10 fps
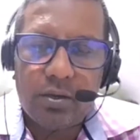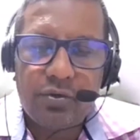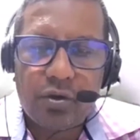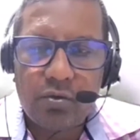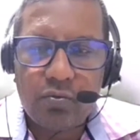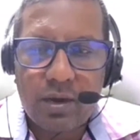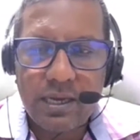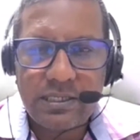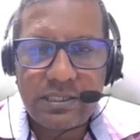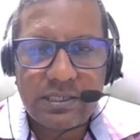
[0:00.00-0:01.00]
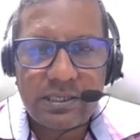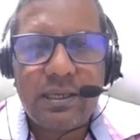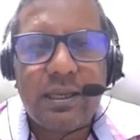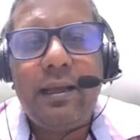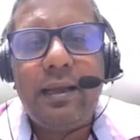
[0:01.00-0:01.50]
non-white
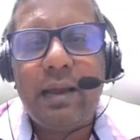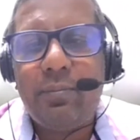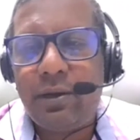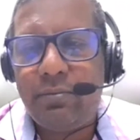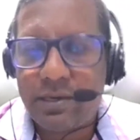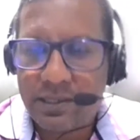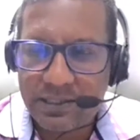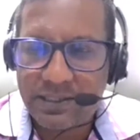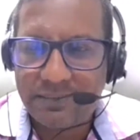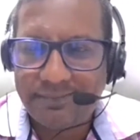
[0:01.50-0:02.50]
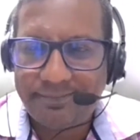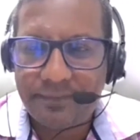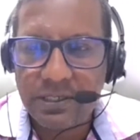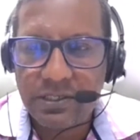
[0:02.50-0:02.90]
library workers.